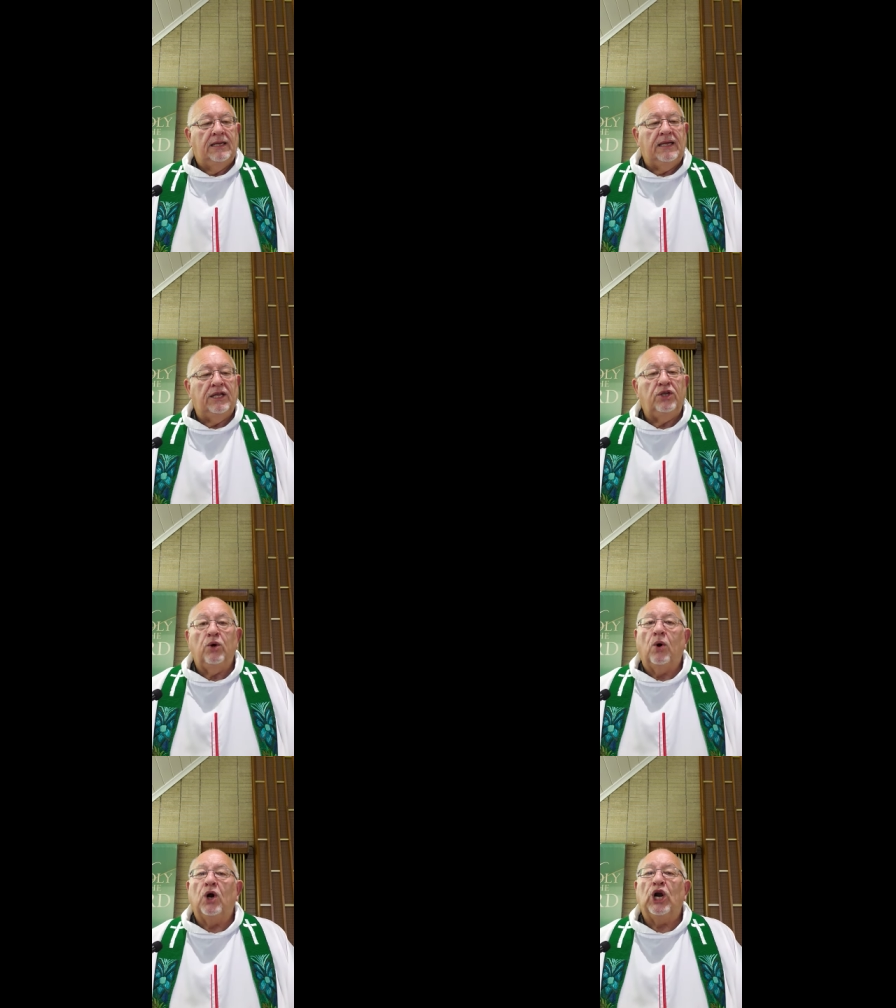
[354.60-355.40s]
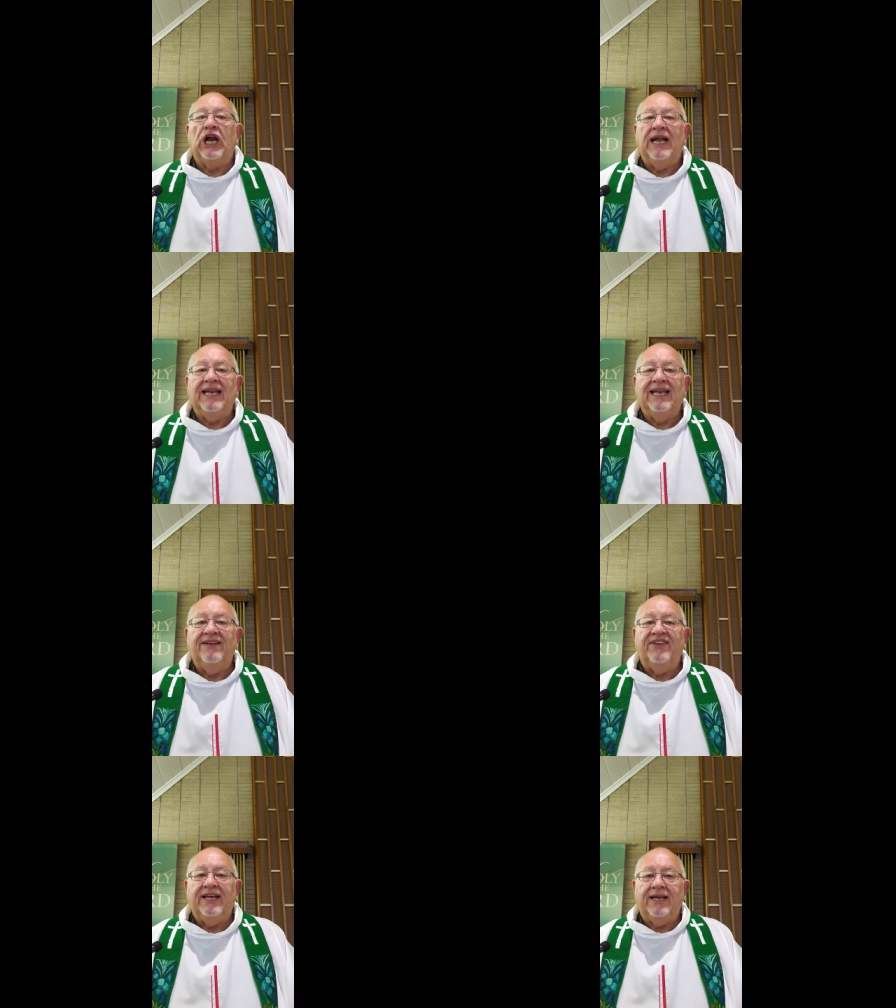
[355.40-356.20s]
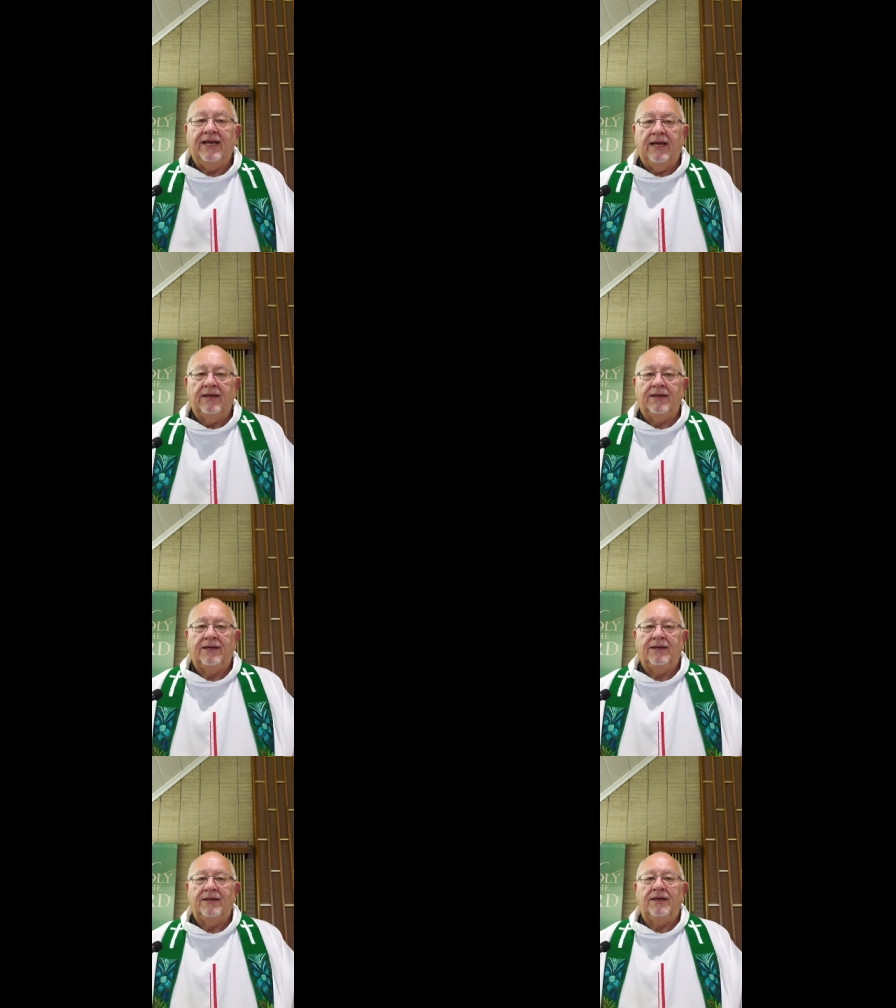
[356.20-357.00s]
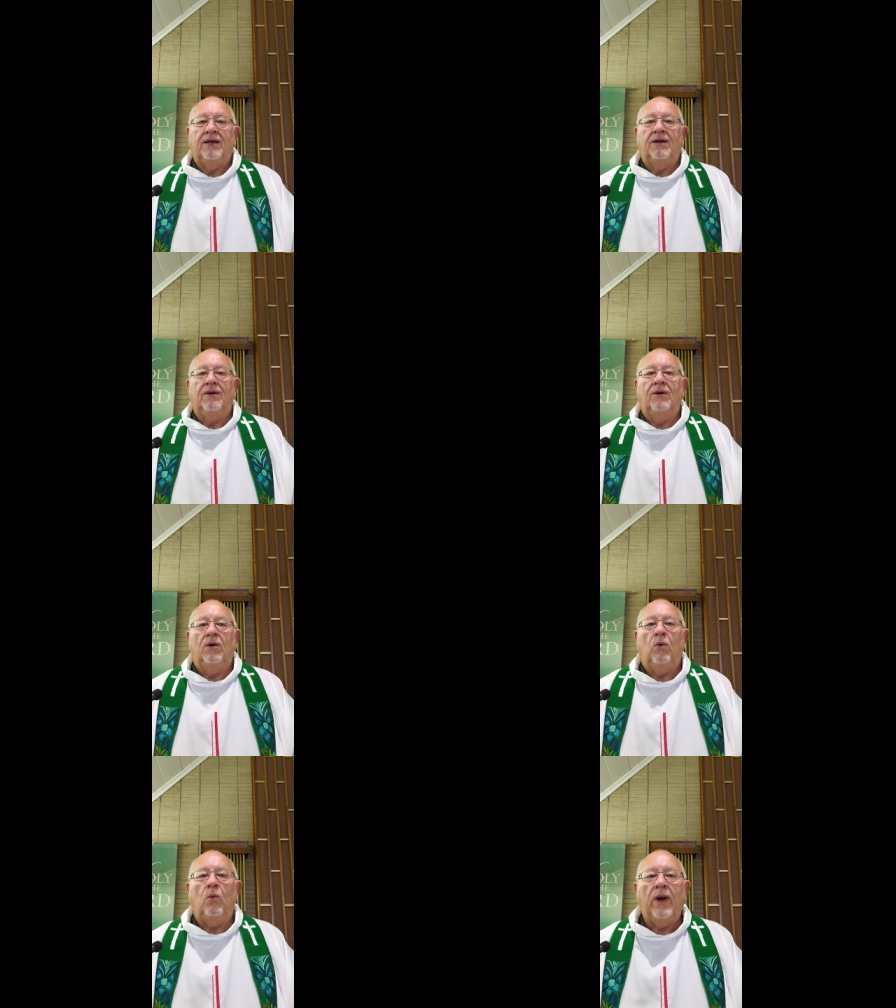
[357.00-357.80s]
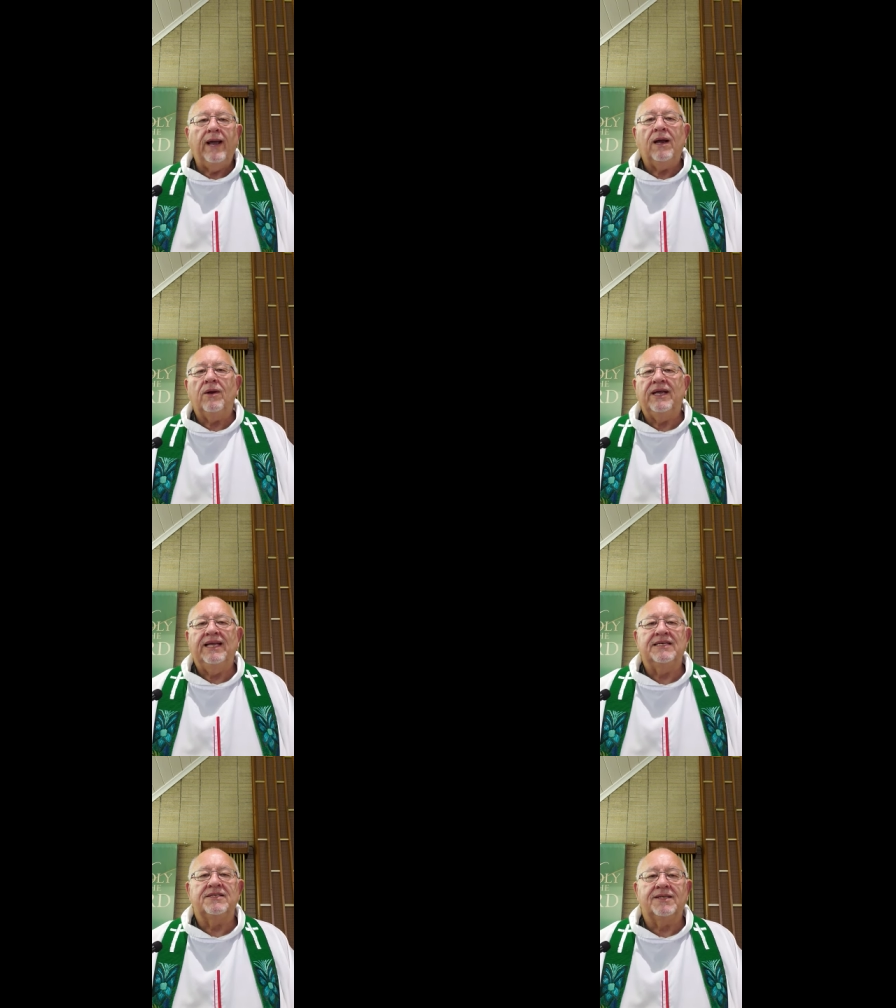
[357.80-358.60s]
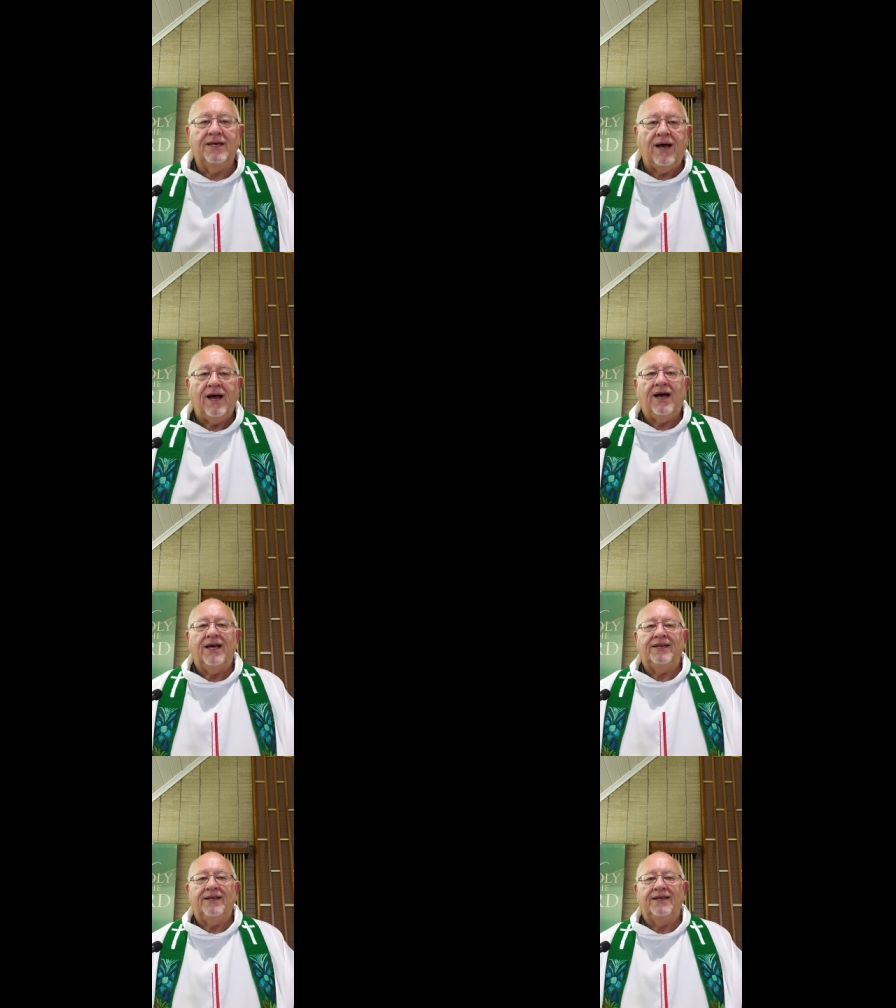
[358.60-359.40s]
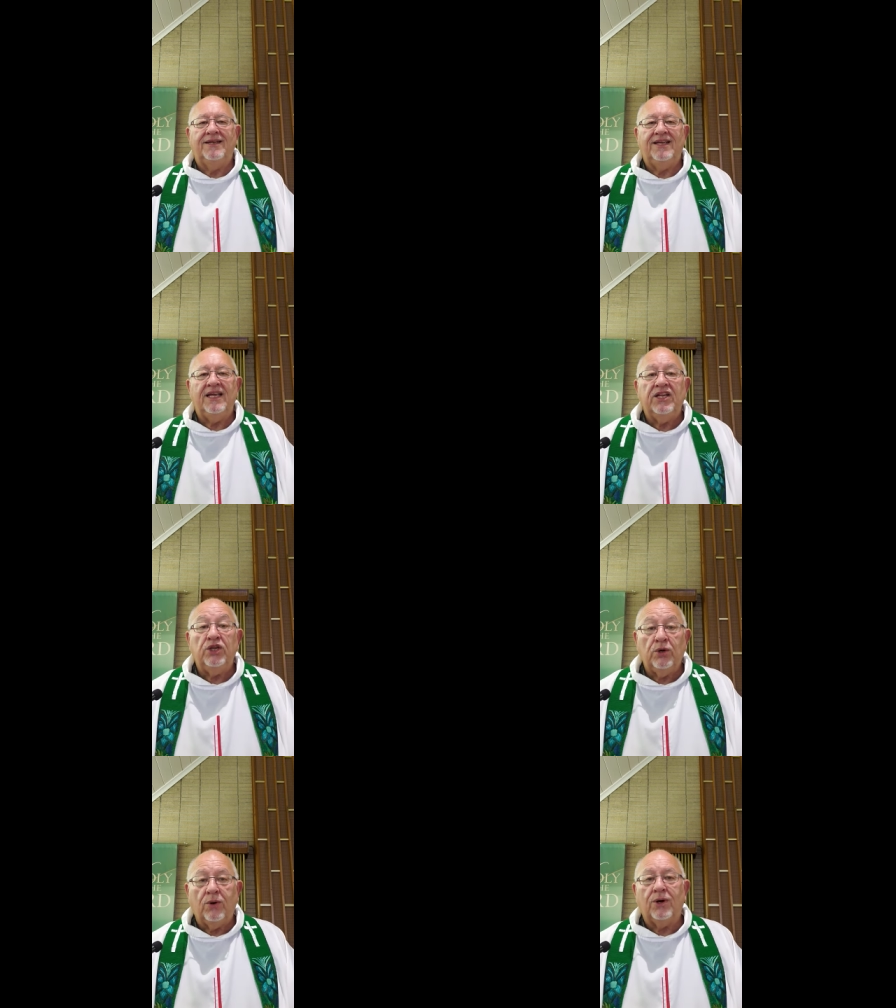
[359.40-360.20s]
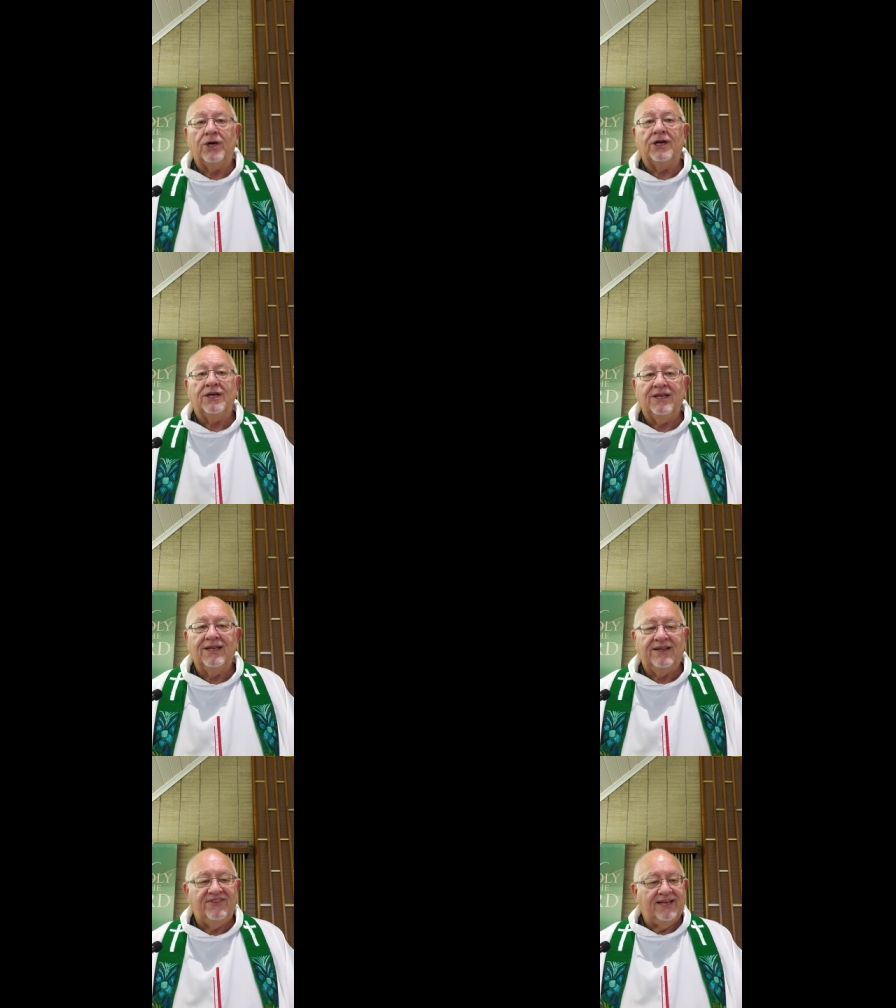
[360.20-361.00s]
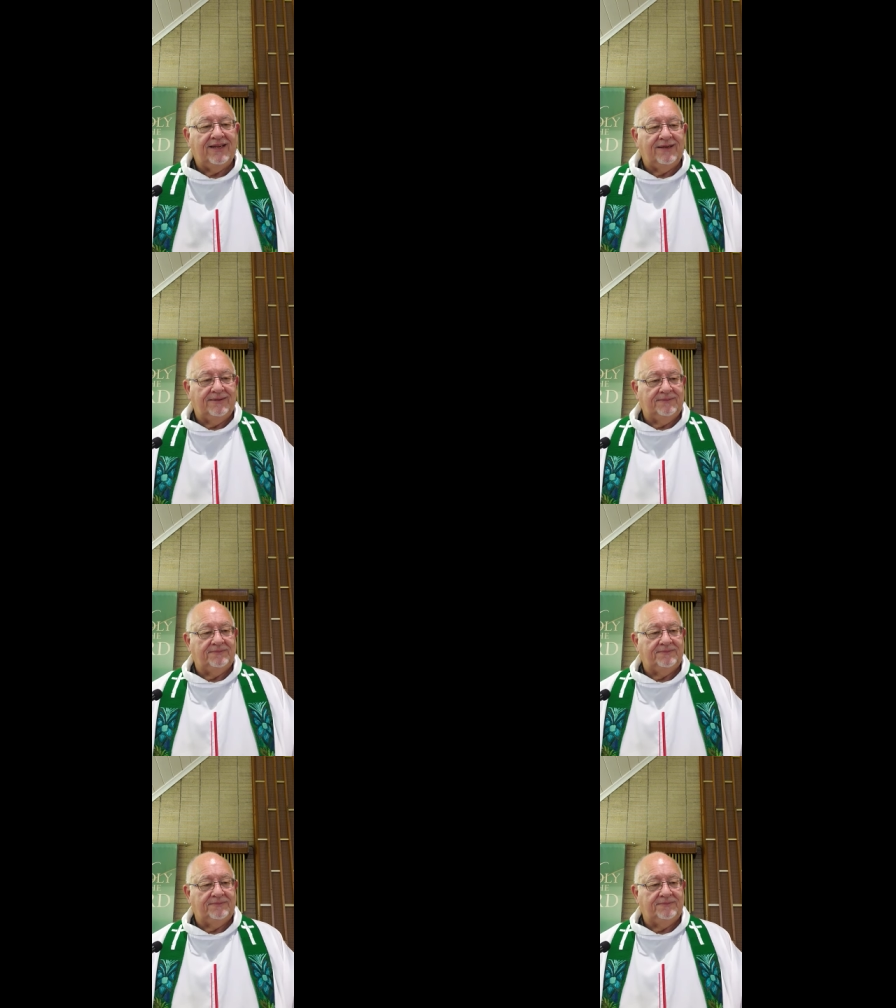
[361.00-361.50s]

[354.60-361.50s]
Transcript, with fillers: in your living? Where is God in your living.